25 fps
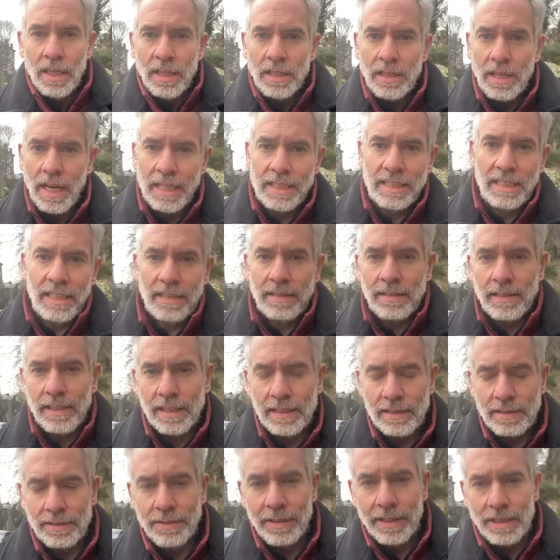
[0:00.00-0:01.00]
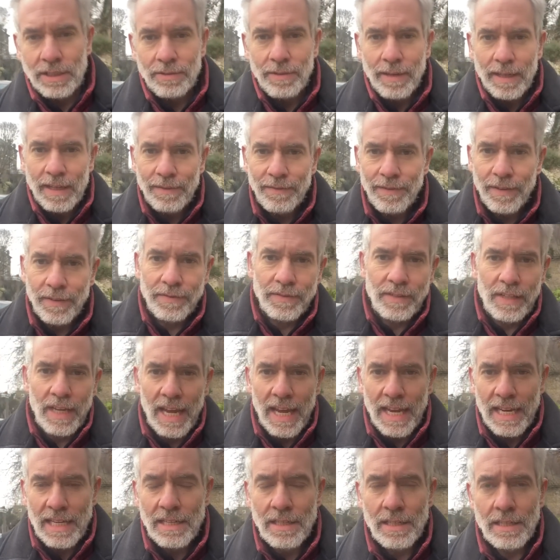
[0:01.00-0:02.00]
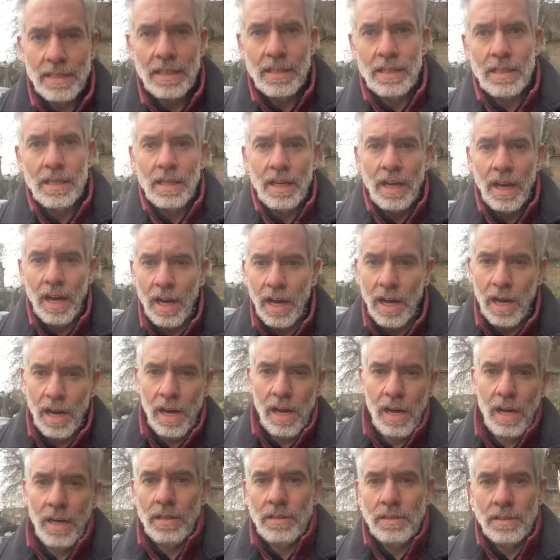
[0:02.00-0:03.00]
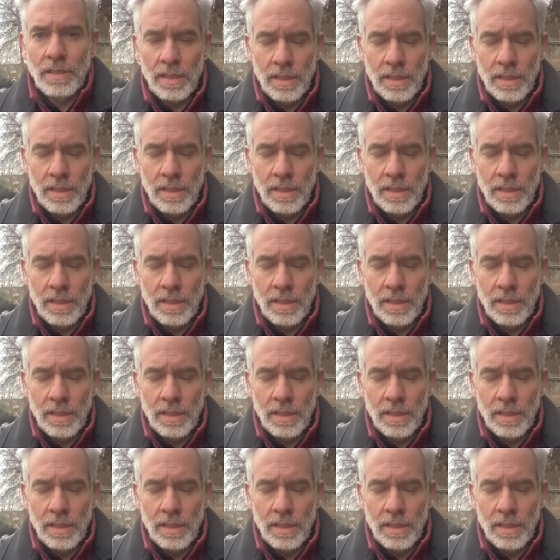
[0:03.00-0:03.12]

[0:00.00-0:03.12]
1933 and 2015 are: